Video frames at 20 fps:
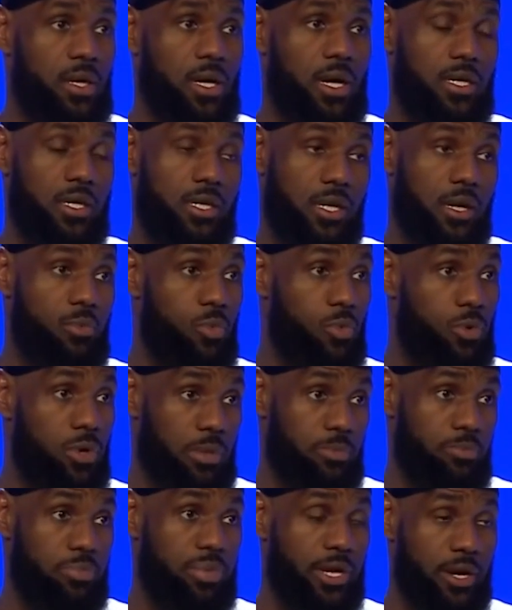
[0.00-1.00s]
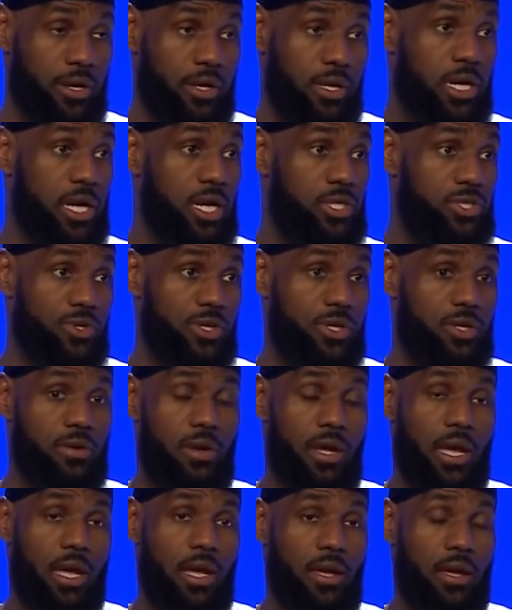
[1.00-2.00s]
the number one player in the country?
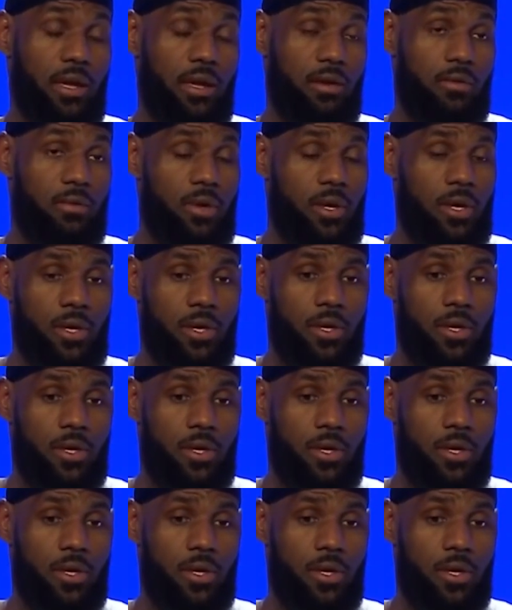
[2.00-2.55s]
And